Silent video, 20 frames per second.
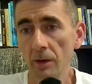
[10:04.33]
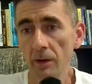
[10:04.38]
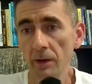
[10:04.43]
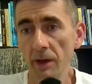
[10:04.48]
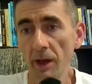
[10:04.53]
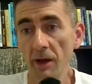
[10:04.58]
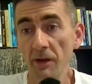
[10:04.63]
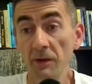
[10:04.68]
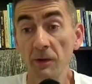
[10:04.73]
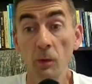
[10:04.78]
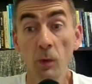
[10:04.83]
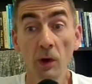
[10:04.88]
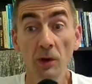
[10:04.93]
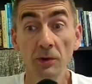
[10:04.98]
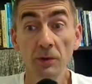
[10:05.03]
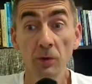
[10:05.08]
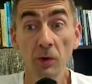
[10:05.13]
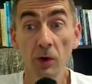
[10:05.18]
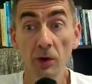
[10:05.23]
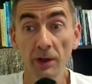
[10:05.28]
If you want to
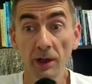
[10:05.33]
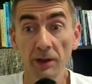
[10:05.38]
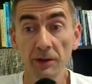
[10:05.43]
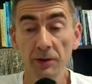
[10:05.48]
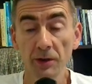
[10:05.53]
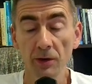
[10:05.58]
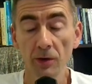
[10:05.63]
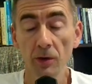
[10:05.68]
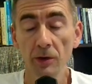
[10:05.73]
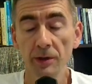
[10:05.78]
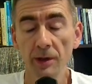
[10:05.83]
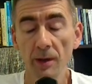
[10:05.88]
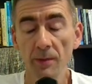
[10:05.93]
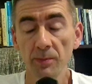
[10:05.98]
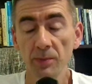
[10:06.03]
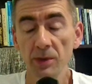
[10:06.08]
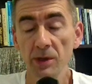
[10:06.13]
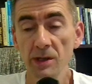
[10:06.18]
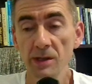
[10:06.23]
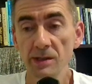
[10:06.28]
work at your own, then
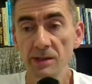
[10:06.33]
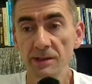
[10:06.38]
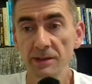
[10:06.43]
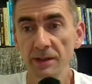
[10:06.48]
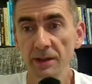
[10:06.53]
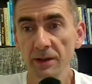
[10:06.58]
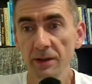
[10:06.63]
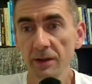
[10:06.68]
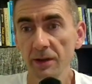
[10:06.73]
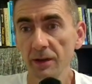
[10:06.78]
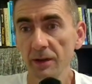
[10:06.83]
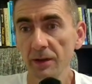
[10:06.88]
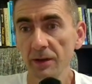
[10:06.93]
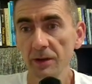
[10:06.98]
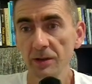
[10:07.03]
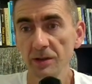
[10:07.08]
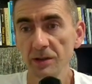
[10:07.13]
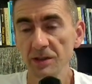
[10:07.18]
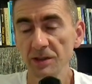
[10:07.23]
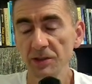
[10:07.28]
please
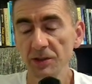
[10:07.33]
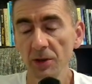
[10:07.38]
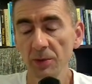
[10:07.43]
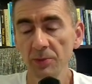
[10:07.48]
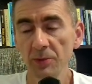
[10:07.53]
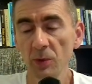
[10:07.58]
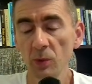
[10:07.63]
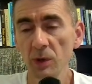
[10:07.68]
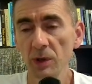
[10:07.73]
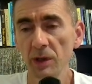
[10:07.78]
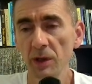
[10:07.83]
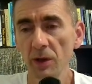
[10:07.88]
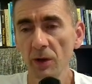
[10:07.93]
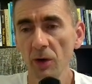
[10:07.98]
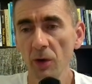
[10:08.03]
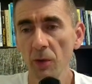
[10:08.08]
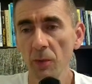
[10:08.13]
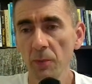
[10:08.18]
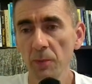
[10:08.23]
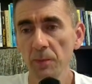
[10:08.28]
stop the
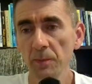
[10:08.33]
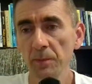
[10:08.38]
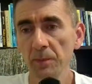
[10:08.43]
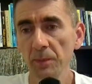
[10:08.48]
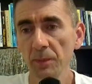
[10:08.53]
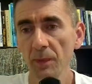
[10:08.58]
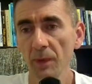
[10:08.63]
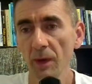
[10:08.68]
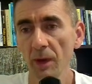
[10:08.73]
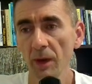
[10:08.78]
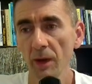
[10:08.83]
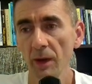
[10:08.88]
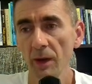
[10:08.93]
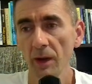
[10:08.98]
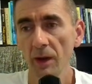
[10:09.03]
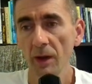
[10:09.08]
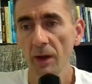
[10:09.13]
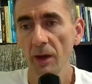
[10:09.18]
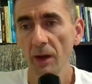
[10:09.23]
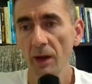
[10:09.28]
video
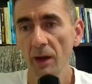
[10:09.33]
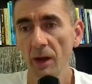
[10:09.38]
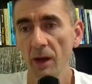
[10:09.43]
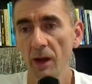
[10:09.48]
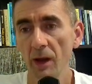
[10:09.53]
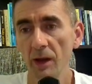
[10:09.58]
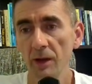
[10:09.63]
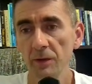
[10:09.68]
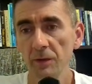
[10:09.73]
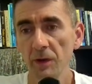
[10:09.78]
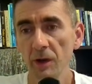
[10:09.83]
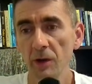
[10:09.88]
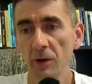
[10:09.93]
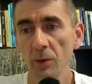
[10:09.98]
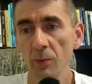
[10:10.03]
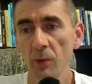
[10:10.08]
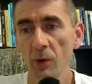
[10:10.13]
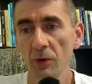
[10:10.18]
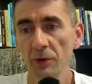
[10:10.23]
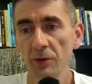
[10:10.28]
and think
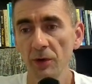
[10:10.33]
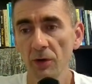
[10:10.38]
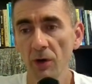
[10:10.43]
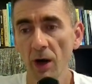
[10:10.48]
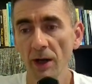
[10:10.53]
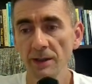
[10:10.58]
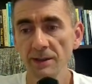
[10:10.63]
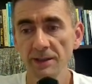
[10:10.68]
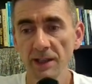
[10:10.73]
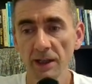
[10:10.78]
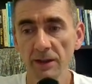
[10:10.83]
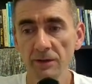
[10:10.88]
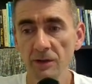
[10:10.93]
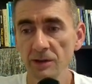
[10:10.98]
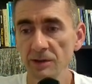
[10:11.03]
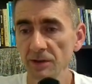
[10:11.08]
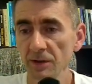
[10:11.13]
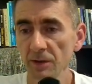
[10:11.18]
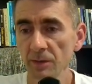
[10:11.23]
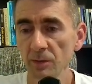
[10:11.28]
about the right
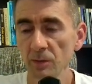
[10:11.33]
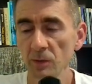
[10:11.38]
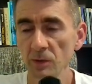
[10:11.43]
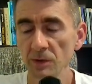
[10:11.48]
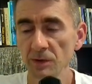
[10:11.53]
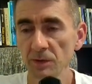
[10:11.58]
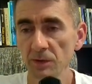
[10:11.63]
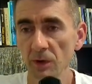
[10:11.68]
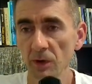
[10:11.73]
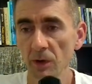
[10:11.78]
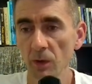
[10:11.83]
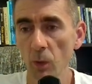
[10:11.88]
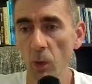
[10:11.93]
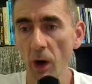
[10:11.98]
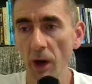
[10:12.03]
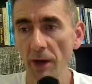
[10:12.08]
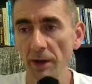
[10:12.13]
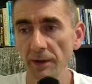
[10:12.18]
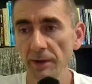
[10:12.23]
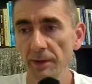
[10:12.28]
sequence of moves for
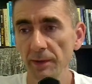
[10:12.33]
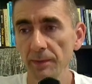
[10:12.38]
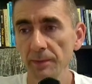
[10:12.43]
white.